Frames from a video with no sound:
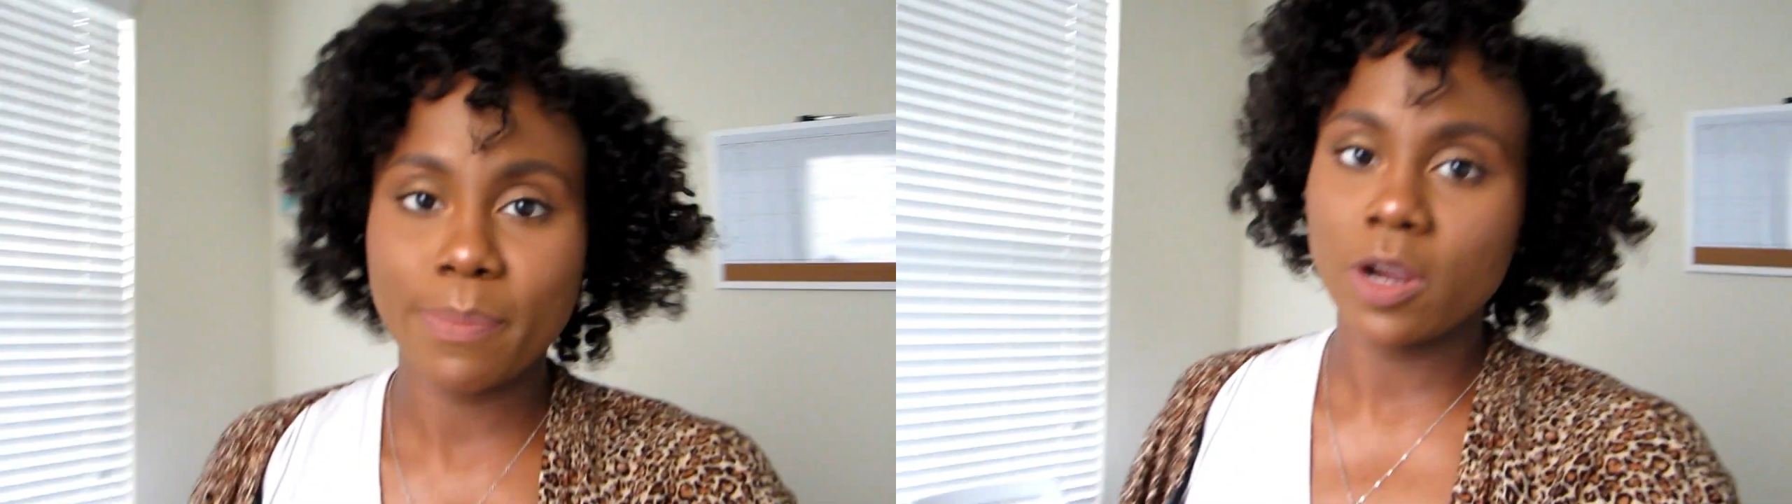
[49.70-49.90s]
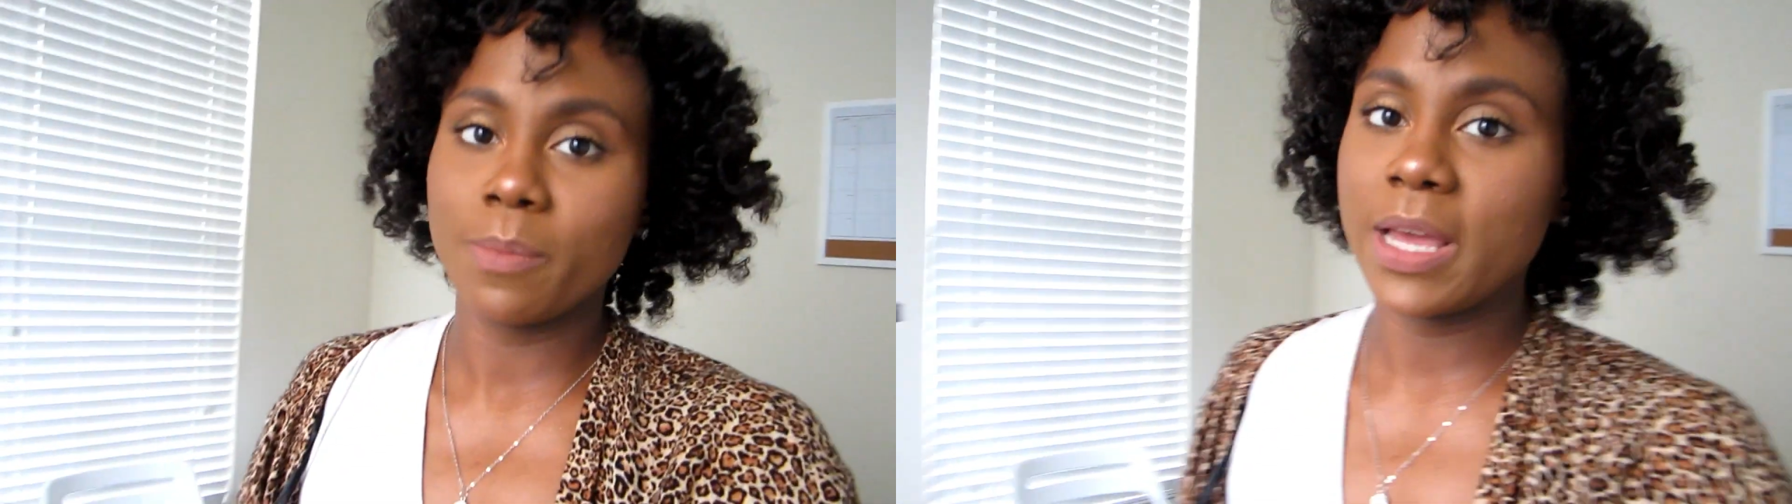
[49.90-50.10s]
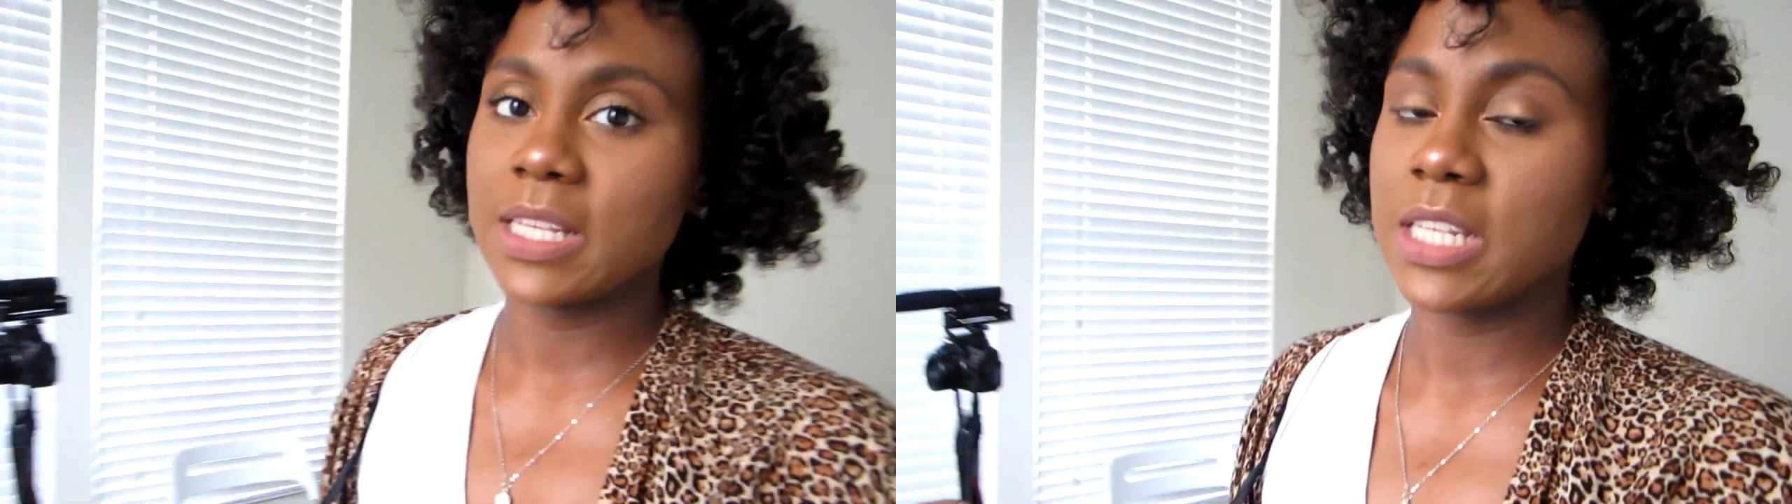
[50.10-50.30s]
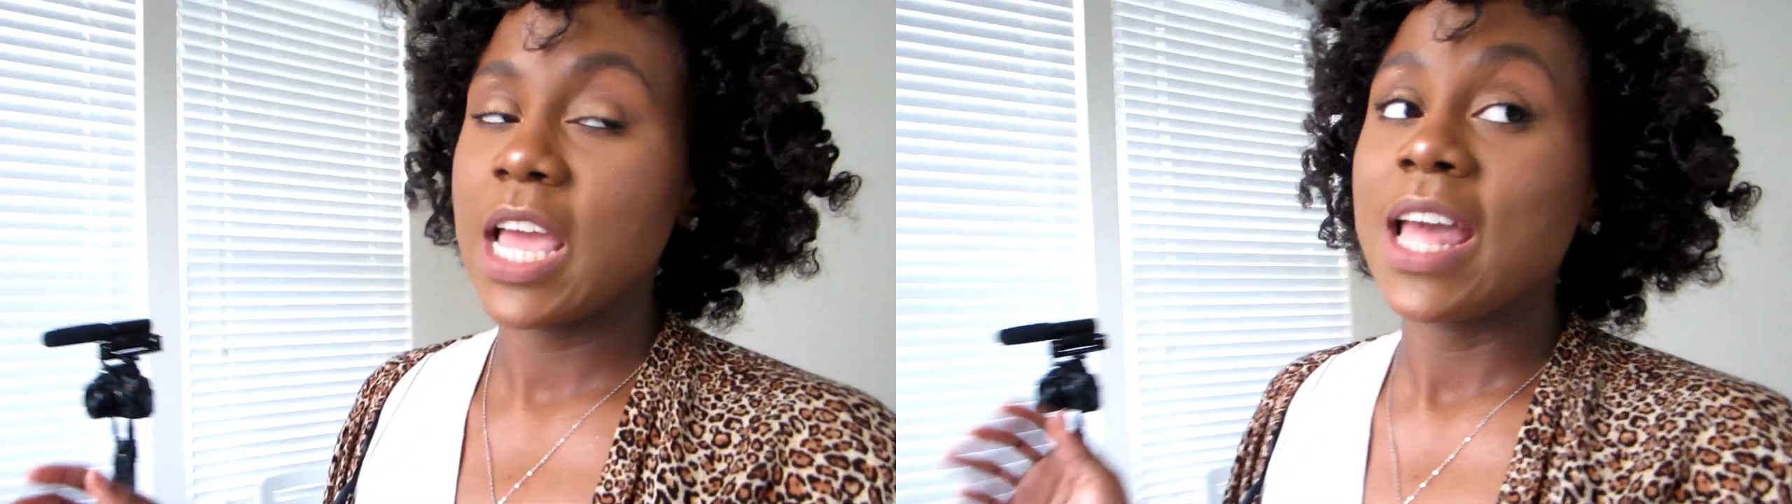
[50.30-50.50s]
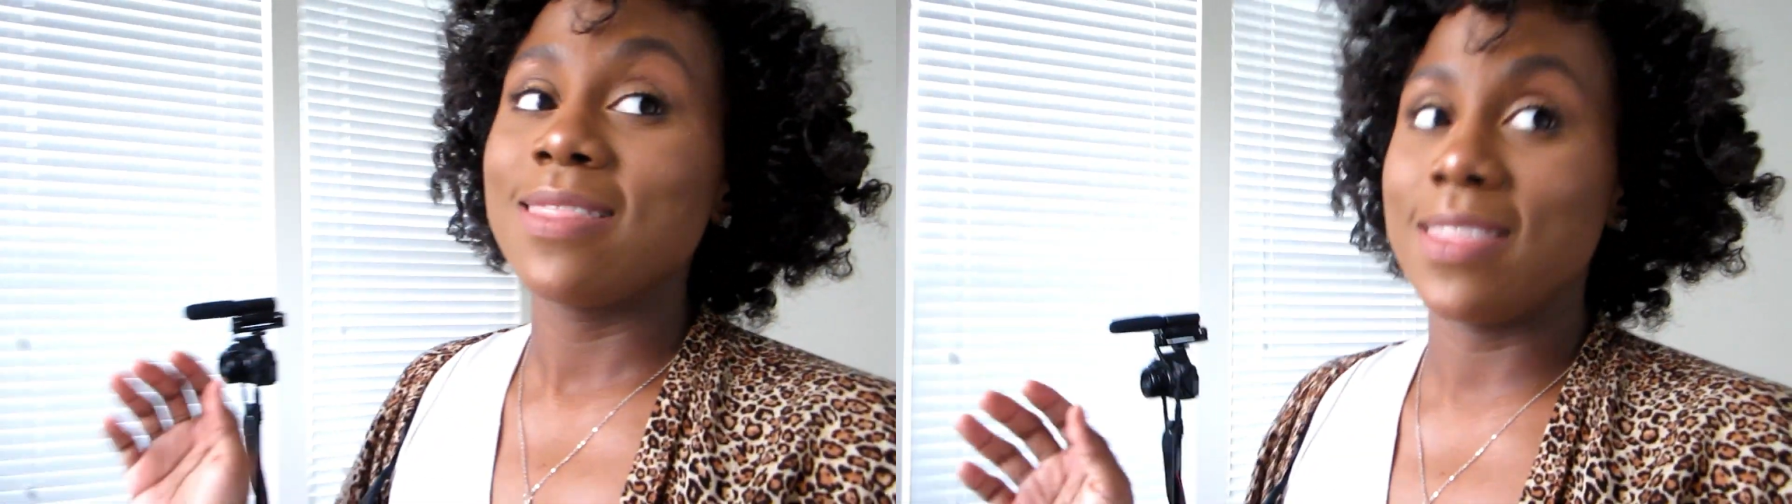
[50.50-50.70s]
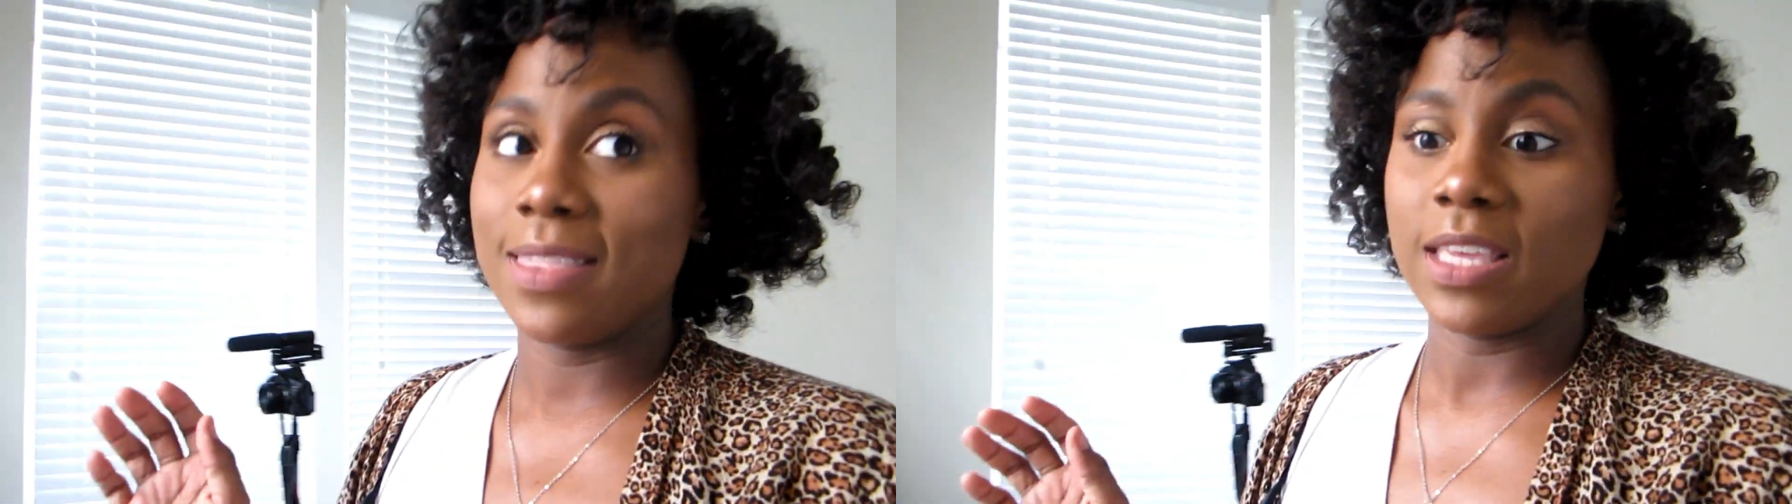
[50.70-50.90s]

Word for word: bigger mess than